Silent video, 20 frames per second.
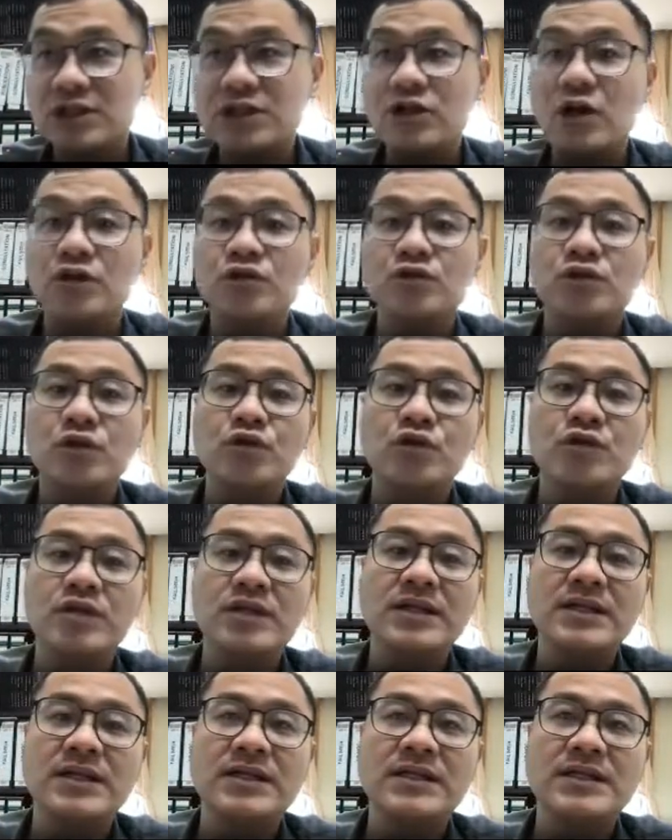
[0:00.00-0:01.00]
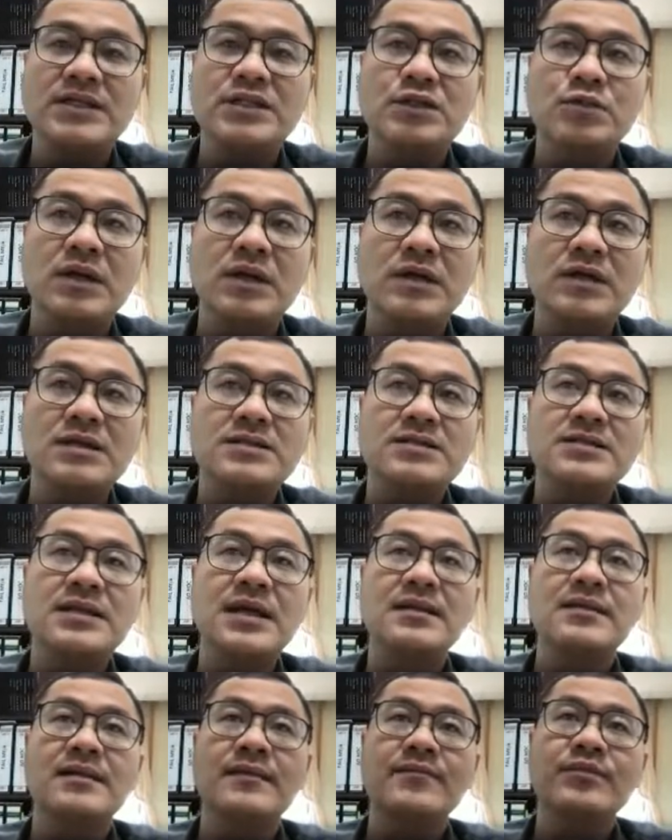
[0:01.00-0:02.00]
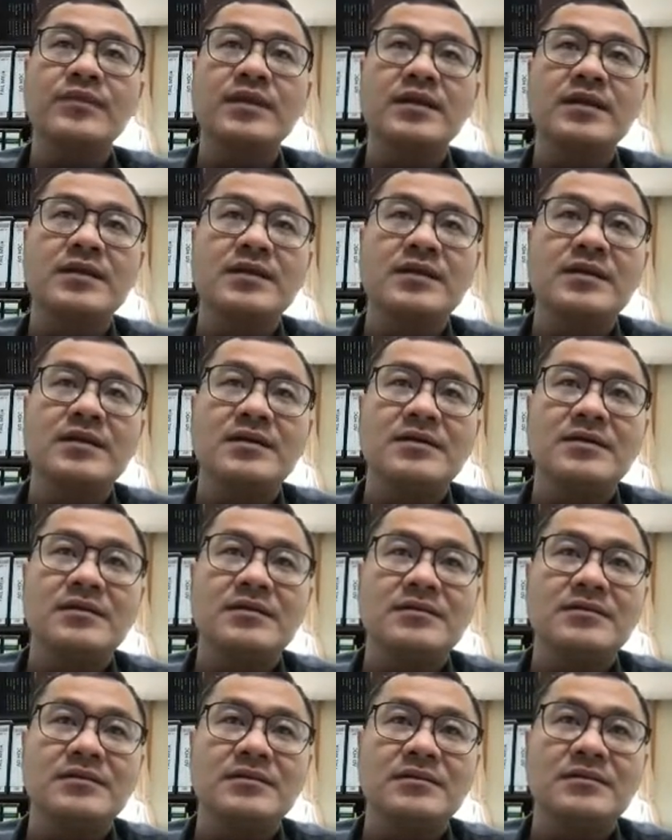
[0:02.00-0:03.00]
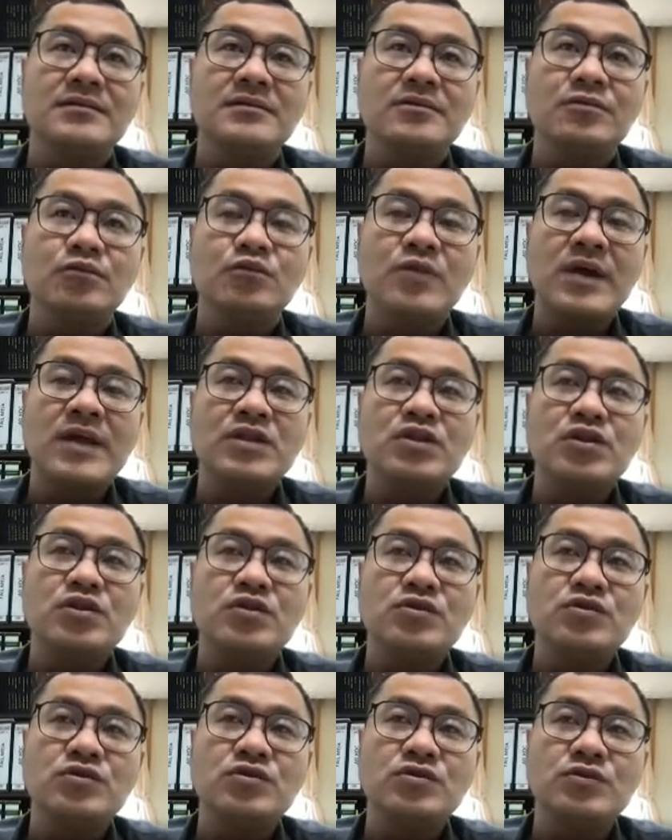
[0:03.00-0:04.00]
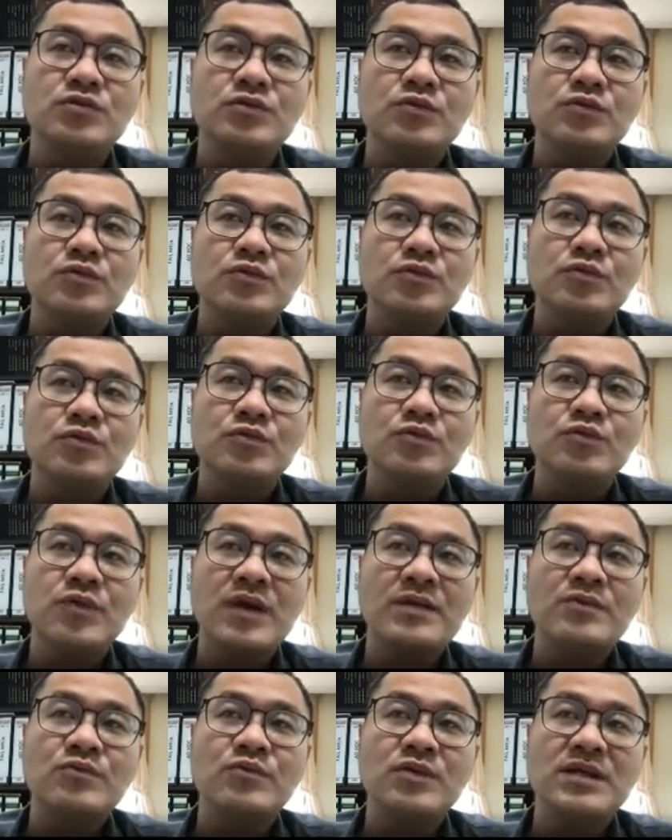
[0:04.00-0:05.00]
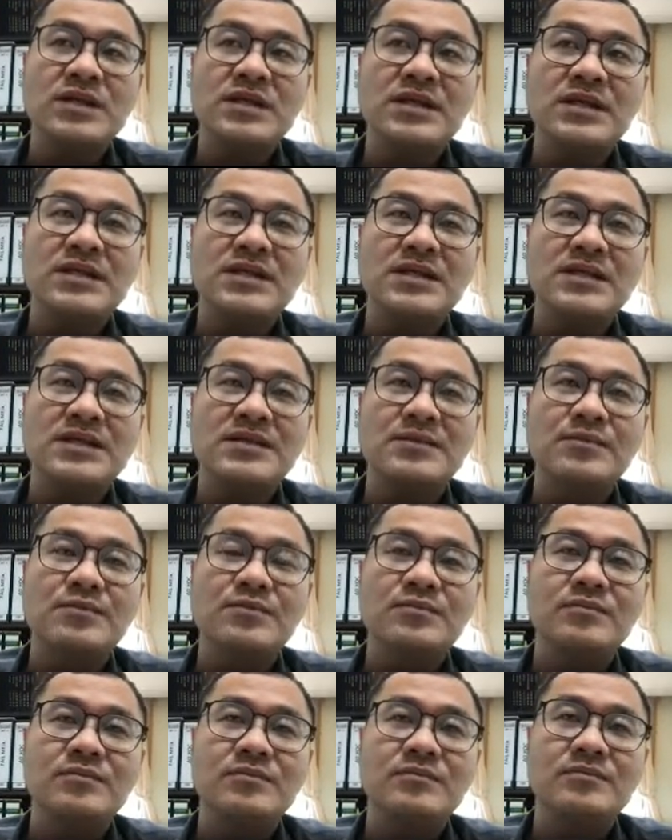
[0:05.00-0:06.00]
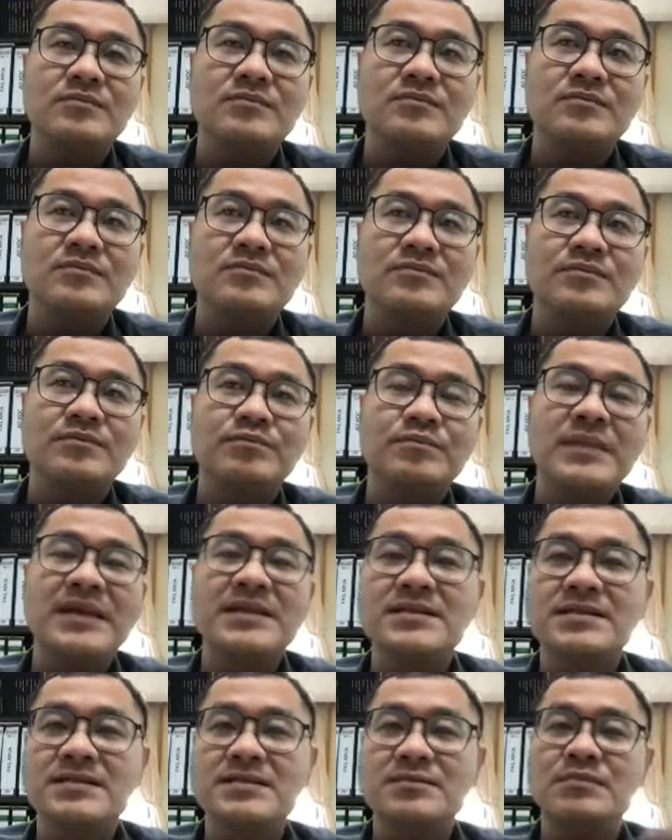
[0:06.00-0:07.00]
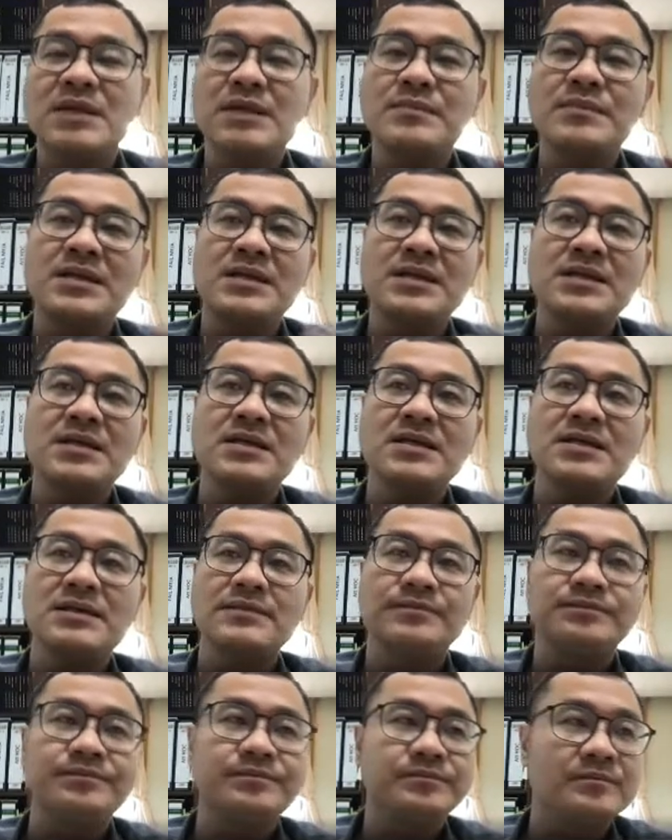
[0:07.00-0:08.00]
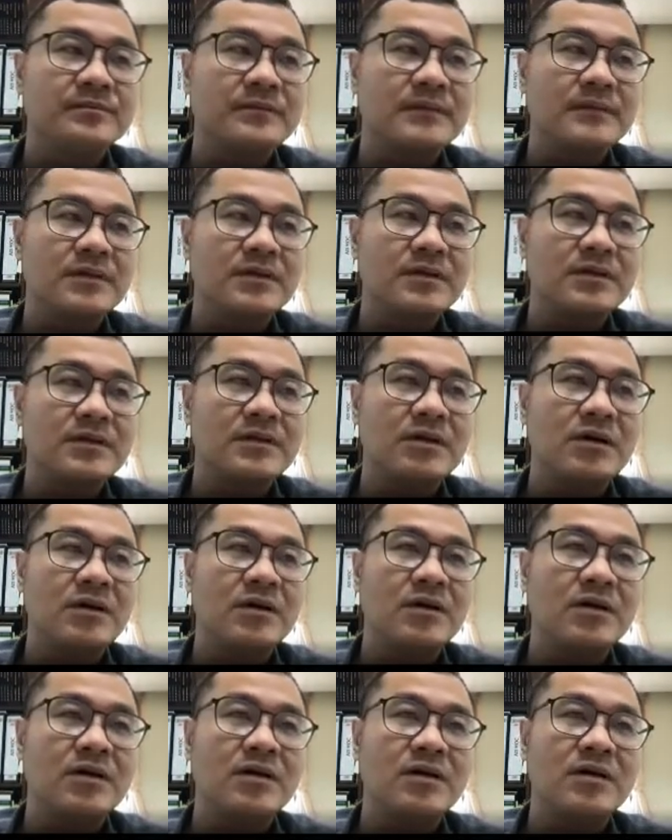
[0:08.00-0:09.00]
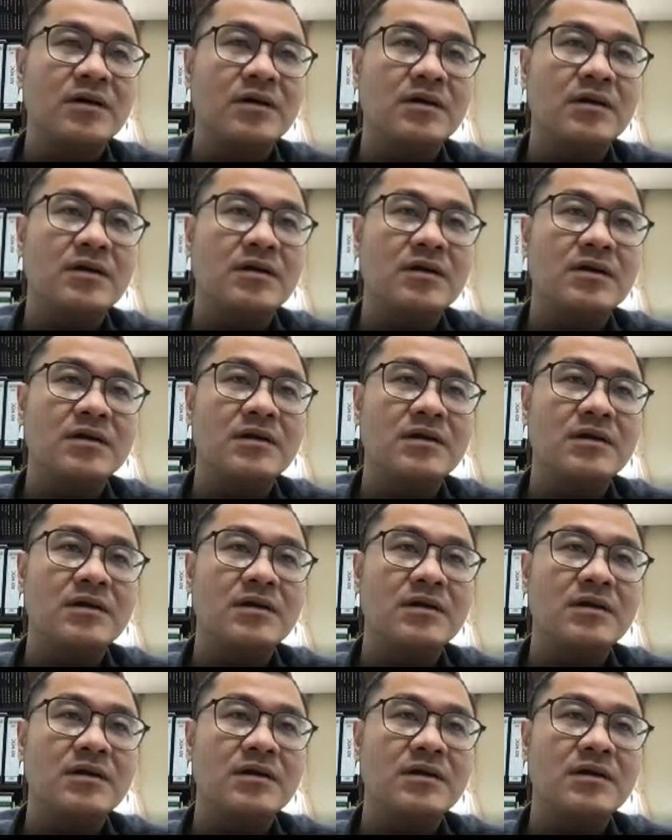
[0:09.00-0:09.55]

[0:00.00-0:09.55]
control unit in this way is that when we mix maybe uh,